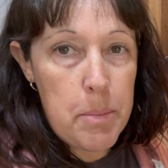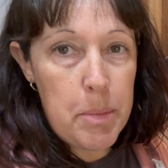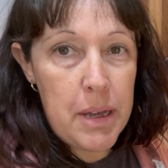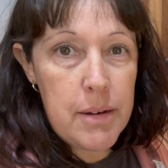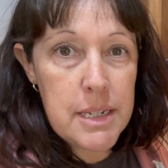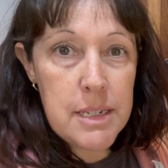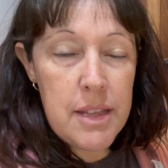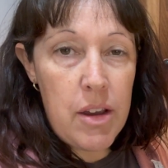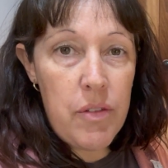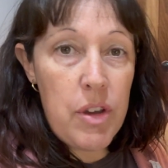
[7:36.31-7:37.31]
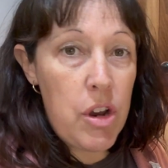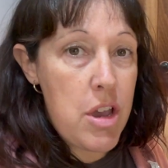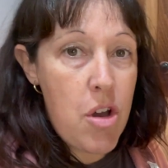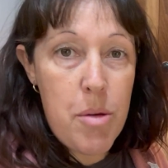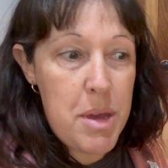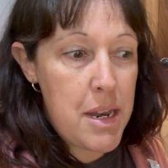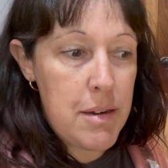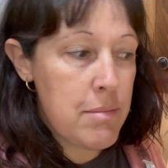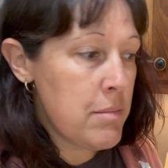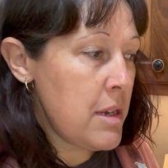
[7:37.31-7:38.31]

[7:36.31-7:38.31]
but they're a very common